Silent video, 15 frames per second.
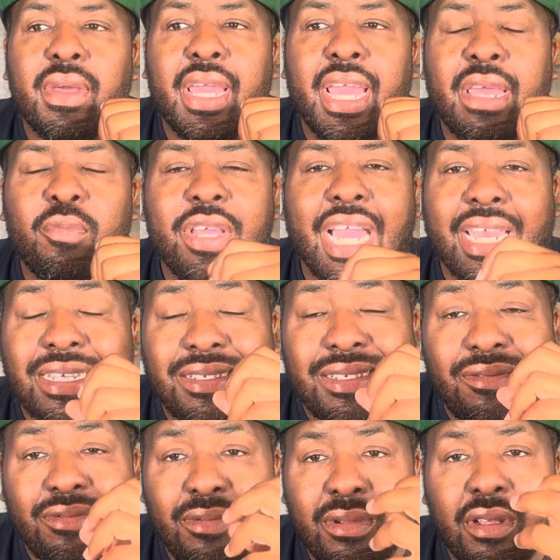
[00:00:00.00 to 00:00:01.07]
And we got
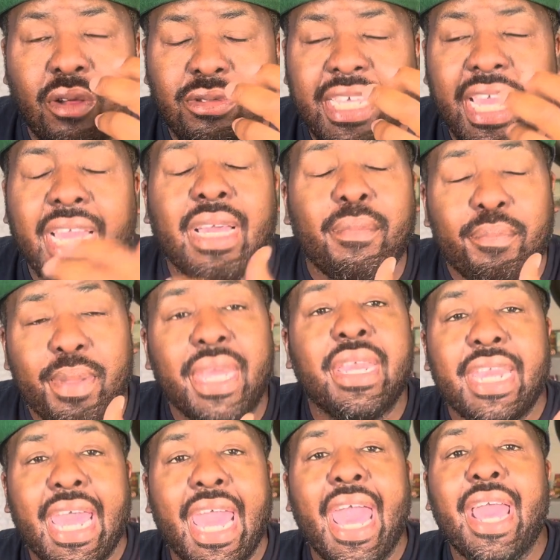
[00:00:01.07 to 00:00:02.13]
to, take a bit of
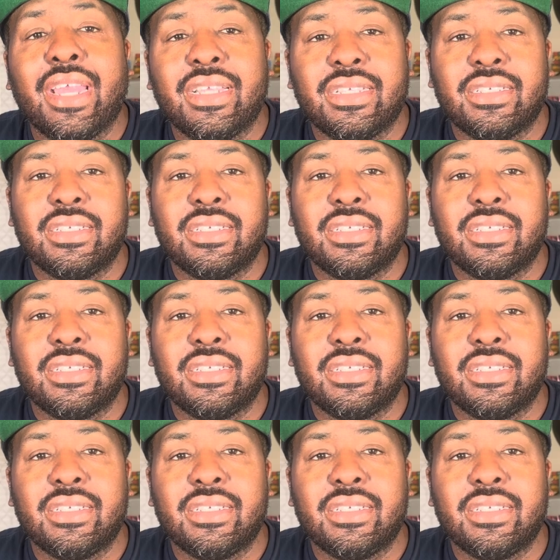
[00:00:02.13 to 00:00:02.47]
that